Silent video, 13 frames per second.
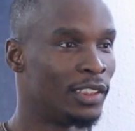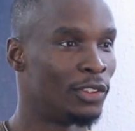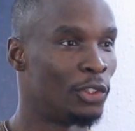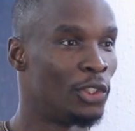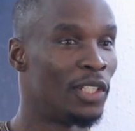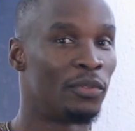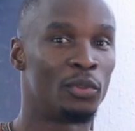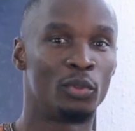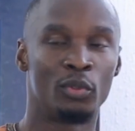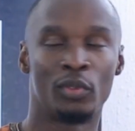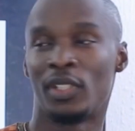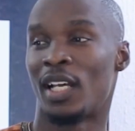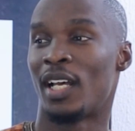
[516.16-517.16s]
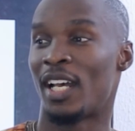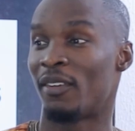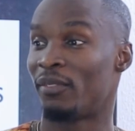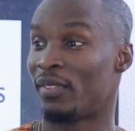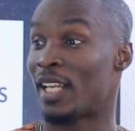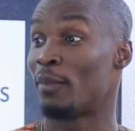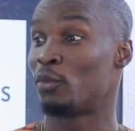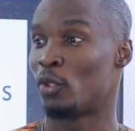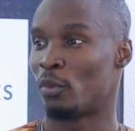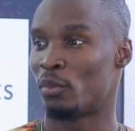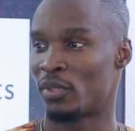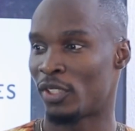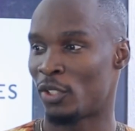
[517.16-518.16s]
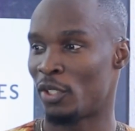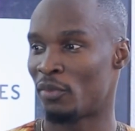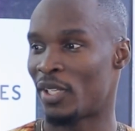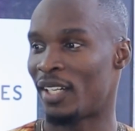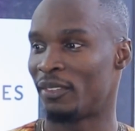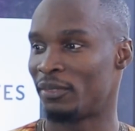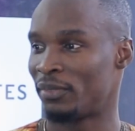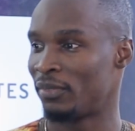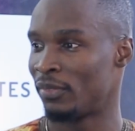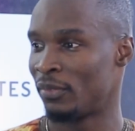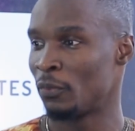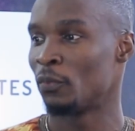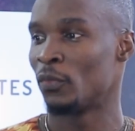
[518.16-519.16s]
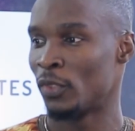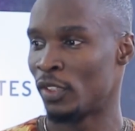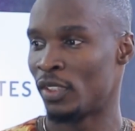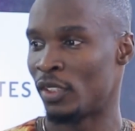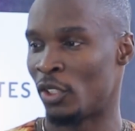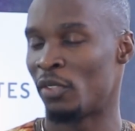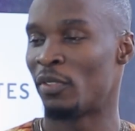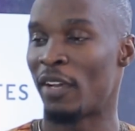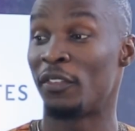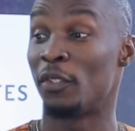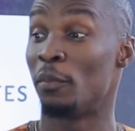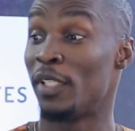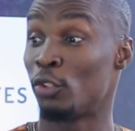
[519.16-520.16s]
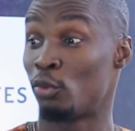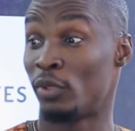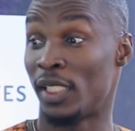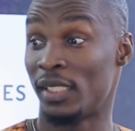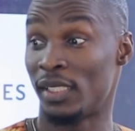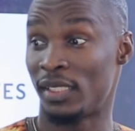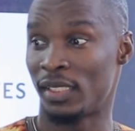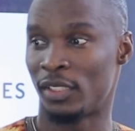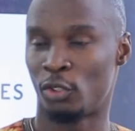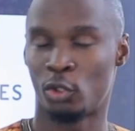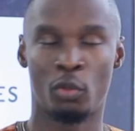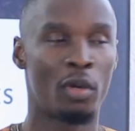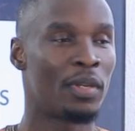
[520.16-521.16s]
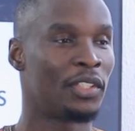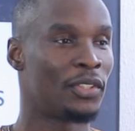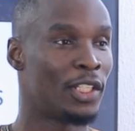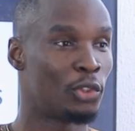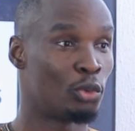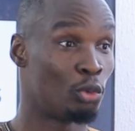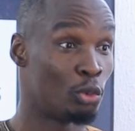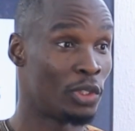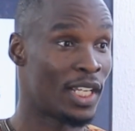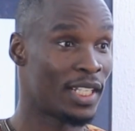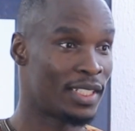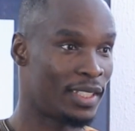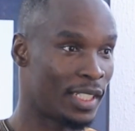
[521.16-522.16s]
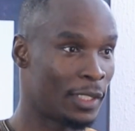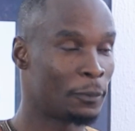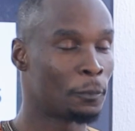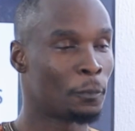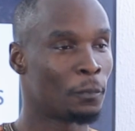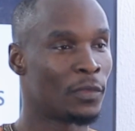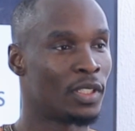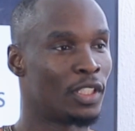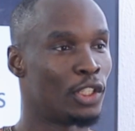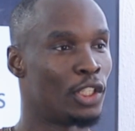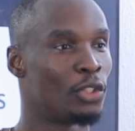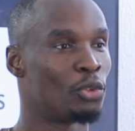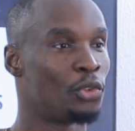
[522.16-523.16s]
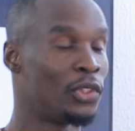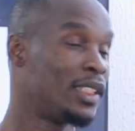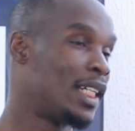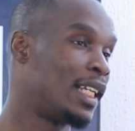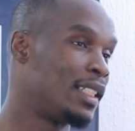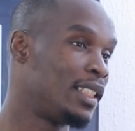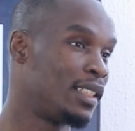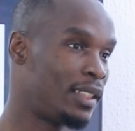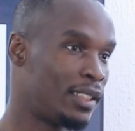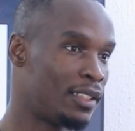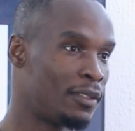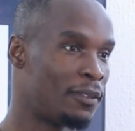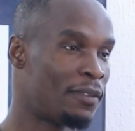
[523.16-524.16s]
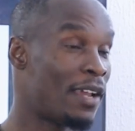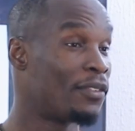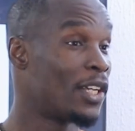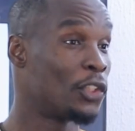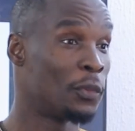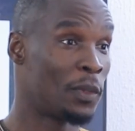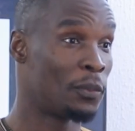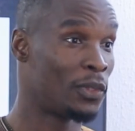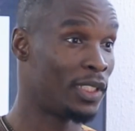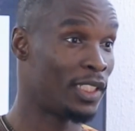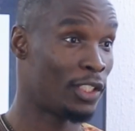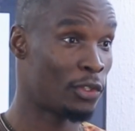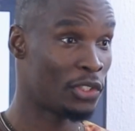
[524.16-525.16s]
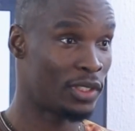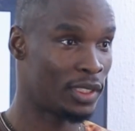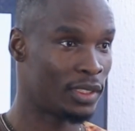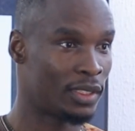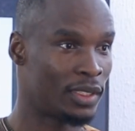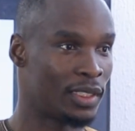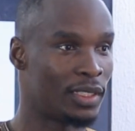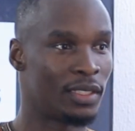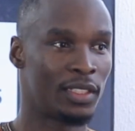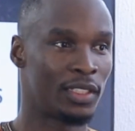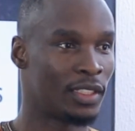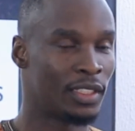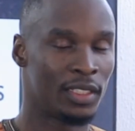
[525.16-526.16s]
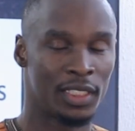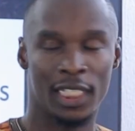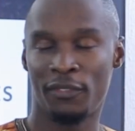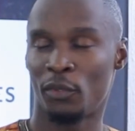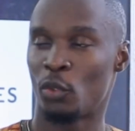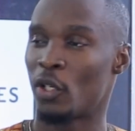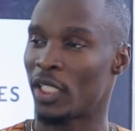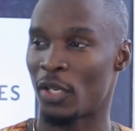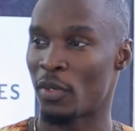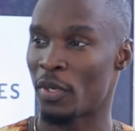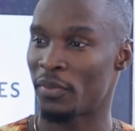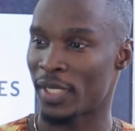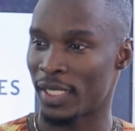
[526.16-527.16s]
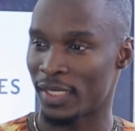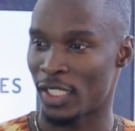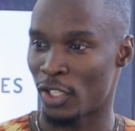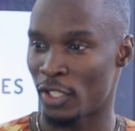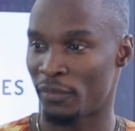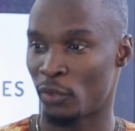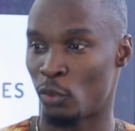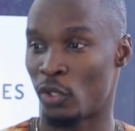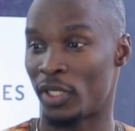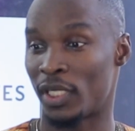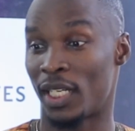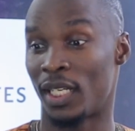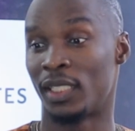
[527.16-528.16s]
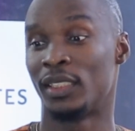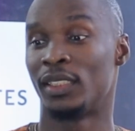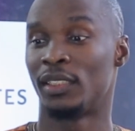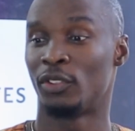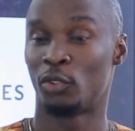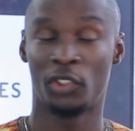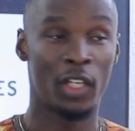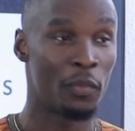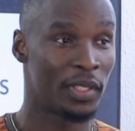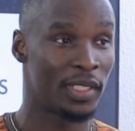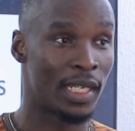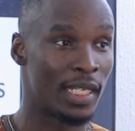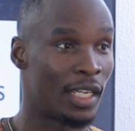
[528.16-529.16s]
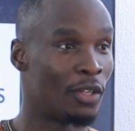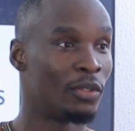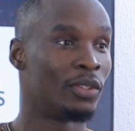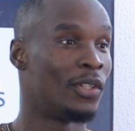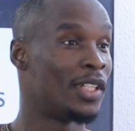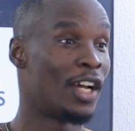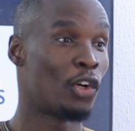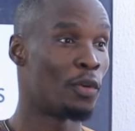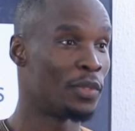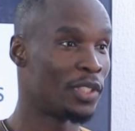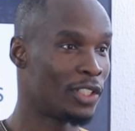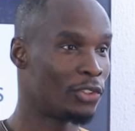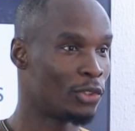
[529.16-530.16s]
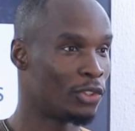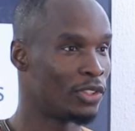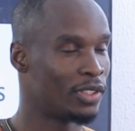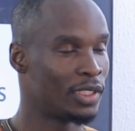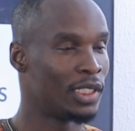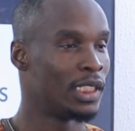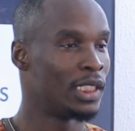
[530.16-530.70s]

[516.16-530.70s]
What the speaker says: They don't even have laptops. They don't even have the means to learn these things. So what we're trying to do next year is to train at least 5,000 people in Lagos State. If you go on our website now, if you go on our social media now, on our communications,